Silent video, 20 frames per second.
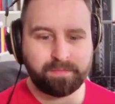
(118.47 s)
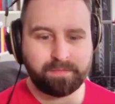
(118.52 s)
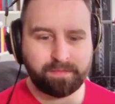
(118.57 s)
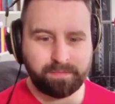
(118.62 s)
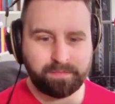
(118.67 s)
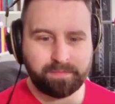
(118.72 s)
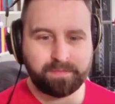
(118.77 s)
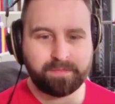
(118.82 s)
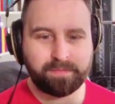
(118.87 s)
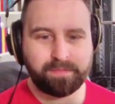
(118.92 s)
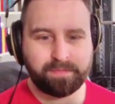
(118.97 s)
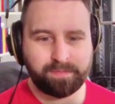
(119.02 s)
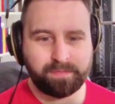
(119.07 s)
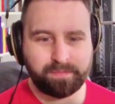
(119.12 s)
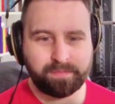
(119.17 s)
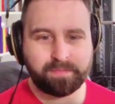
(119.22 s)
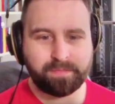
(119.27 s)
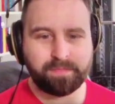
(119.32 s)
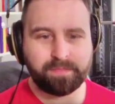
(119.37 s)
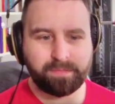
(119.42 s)

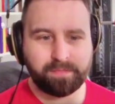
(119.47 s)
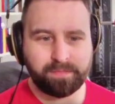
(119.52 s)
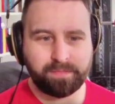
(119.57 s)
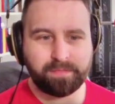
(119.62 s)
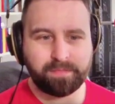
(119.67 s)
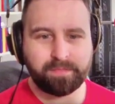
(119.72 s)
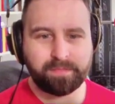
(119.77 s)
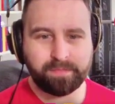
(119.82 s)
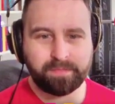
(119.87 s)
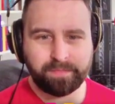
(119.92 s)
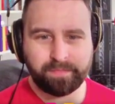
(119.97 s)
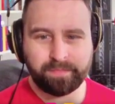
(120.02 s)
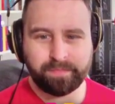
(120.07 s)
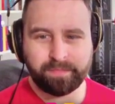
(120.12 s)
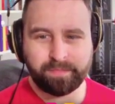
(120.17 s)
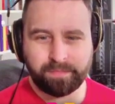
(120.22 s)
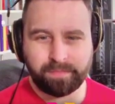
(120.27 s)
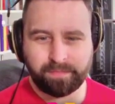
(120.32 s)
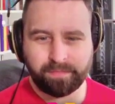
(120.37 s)
[no speech]